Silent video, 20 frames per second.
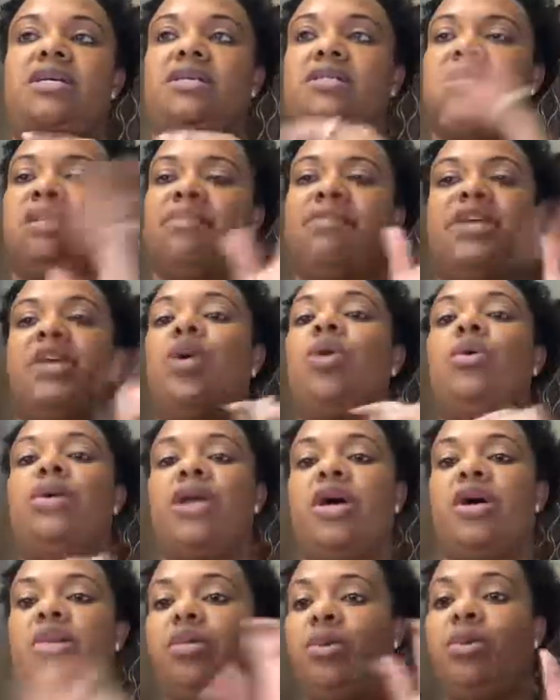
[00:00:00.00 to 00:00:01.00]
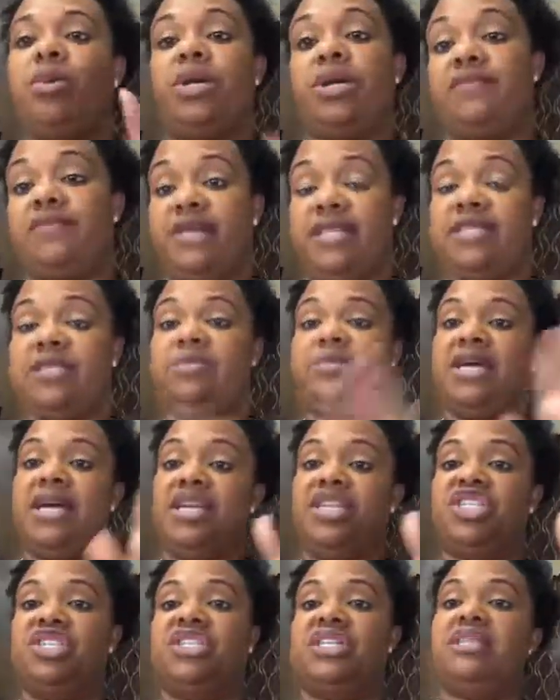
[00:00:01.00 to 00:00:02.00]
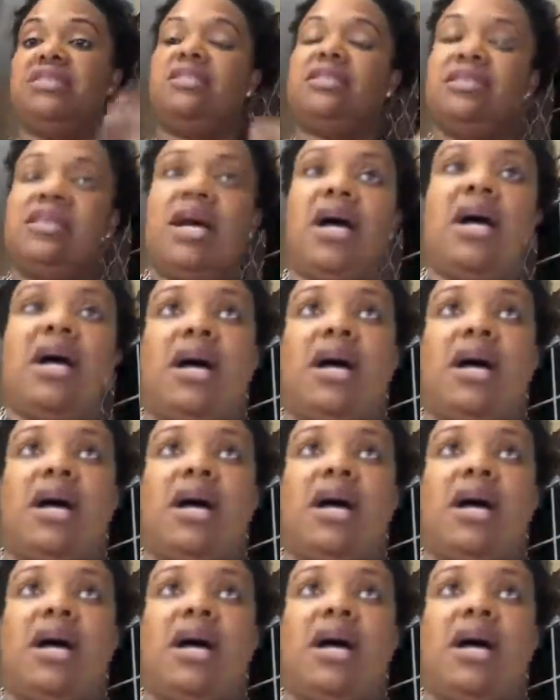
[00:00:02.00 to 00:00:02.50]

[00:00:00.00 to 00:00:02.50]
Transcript: something going on with one of his patients.